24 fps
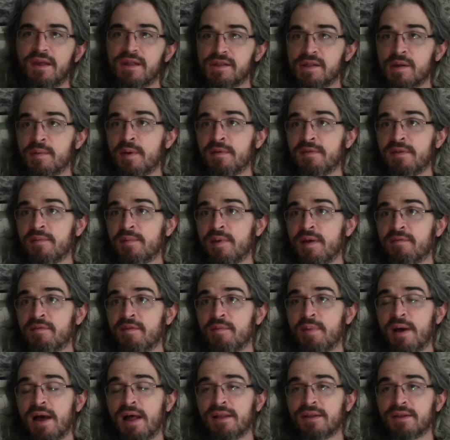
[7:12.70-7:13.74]
Some of them have
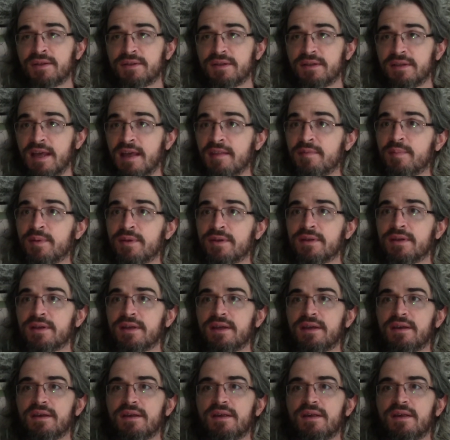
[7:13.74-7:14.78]
abolished the death
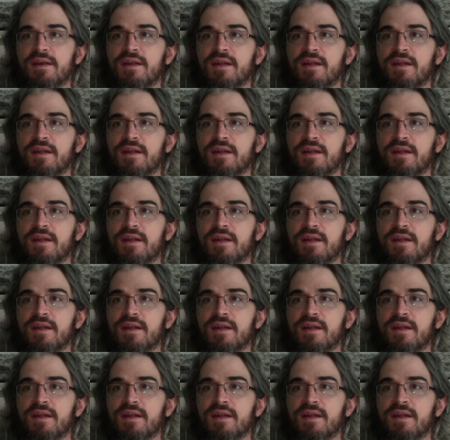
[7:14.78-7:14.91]
penalty.